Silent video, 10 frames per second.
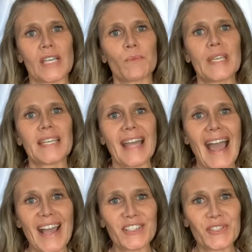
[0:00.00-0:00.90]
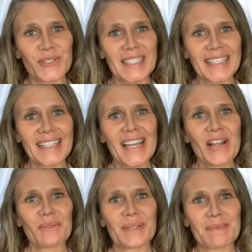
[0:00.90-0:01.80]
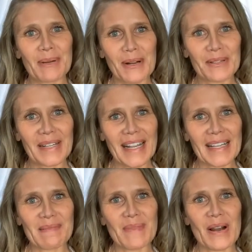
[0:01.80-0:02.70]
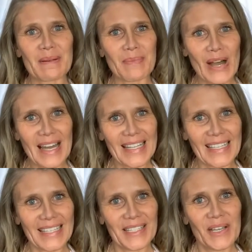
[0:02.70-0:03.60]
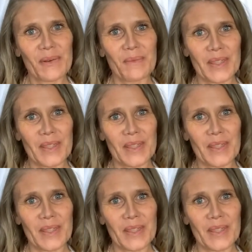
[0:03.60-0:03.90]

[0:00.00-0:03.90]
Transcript: and we can actually reprogram our body with the